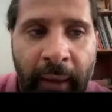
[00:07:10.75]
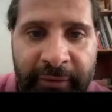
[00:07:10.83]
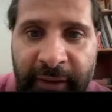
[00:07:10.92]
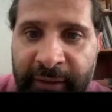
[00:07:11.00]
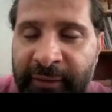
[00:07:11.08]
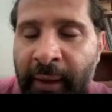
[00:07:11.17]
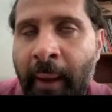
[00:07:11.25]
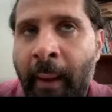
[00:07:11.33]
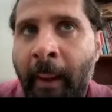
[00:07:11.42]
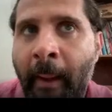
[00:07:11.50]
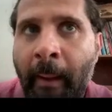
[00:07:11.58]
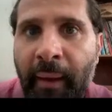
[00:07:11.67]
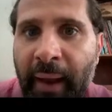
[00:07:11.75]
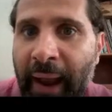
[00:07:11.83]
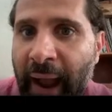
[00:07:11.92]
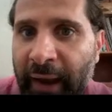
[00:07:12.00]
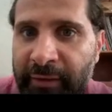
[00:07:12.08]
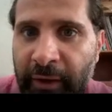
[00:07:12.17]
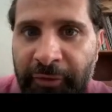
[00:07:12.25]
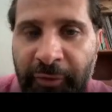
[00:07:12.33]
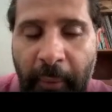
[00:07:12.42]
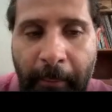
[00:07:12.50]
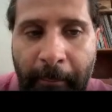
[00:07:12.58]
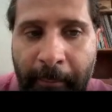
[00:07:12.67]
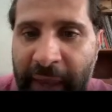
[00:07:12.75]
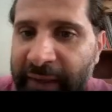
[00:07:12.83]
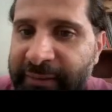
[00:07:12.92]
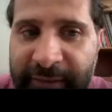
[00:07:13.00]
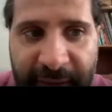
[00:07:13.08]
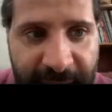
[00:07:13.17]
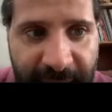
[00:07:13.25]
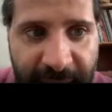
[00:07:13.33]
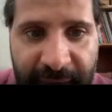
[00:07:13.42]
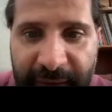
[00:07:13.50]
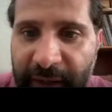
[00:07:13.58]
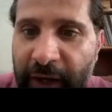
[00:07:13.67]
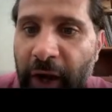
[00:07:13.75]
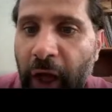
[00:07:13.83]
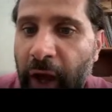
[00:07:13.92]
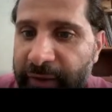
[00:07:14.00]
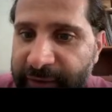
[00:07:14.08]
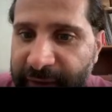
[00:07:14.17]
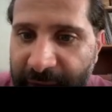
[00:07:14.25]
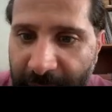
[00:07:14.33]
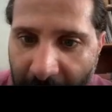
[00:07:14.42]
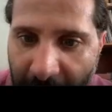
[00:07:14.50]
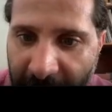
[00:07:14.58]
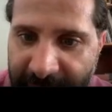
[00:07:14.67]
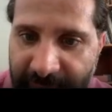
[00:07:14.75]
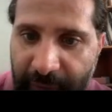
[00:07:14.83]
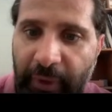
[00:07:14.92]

this kind of mixing in the Glossec horizon